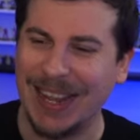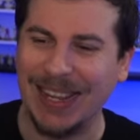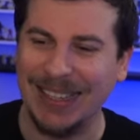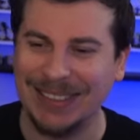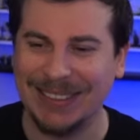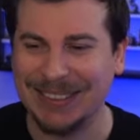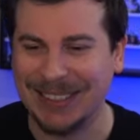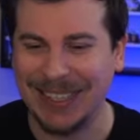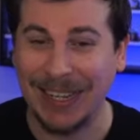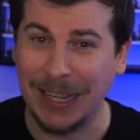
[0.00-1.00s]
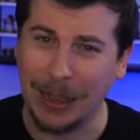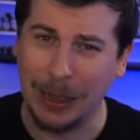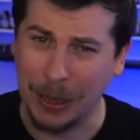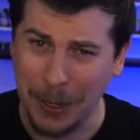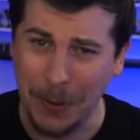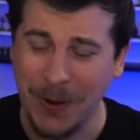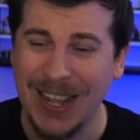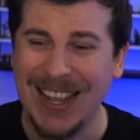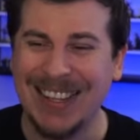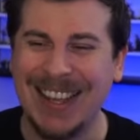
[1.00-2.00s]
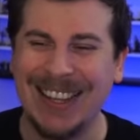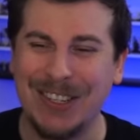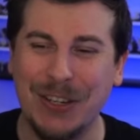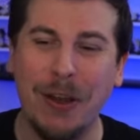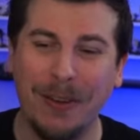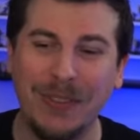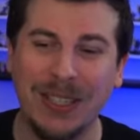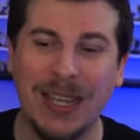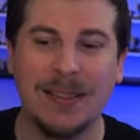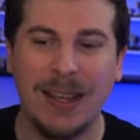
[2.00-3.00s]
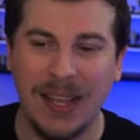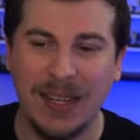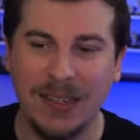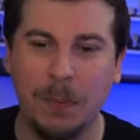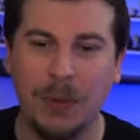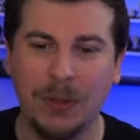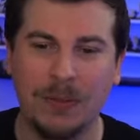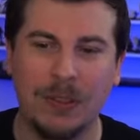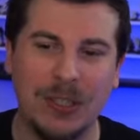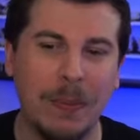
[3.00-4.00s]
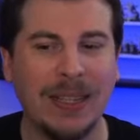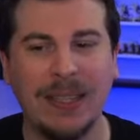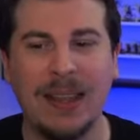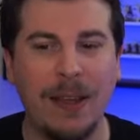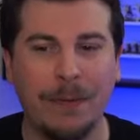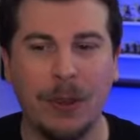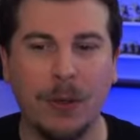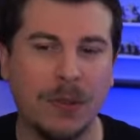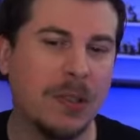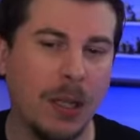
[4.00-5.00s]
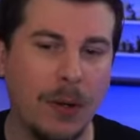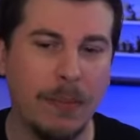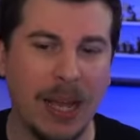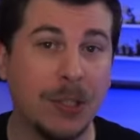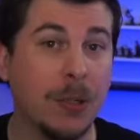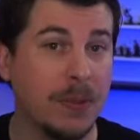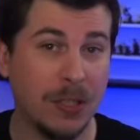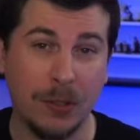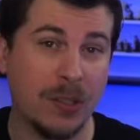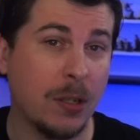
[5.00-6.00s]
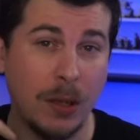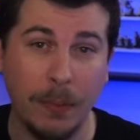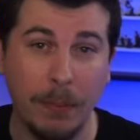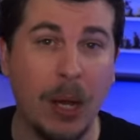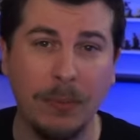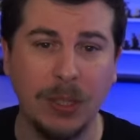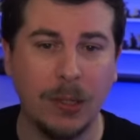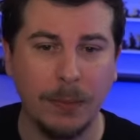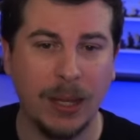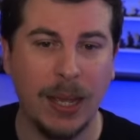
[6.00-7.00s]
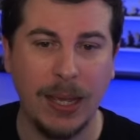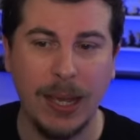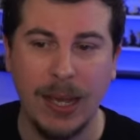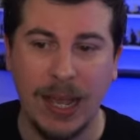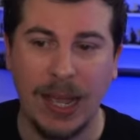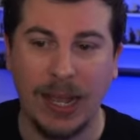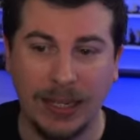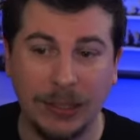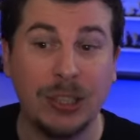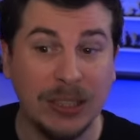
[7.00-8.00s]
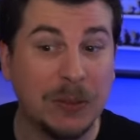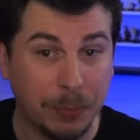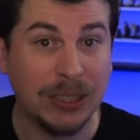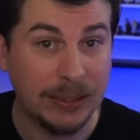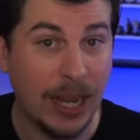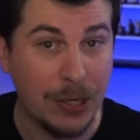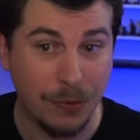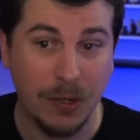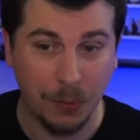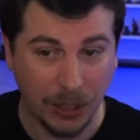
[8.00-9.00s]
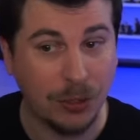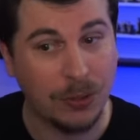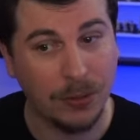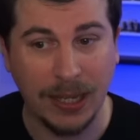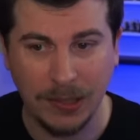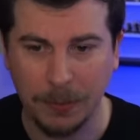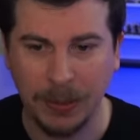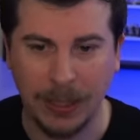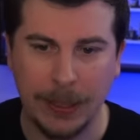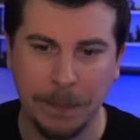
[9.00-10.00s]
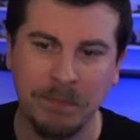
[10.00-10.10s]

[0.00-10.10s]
Inked is low. Yeah, she often gets Inked, but she's mainly there for those slower matchups as just another bomb you can play, and she is pretty dangerous when you do get to play her.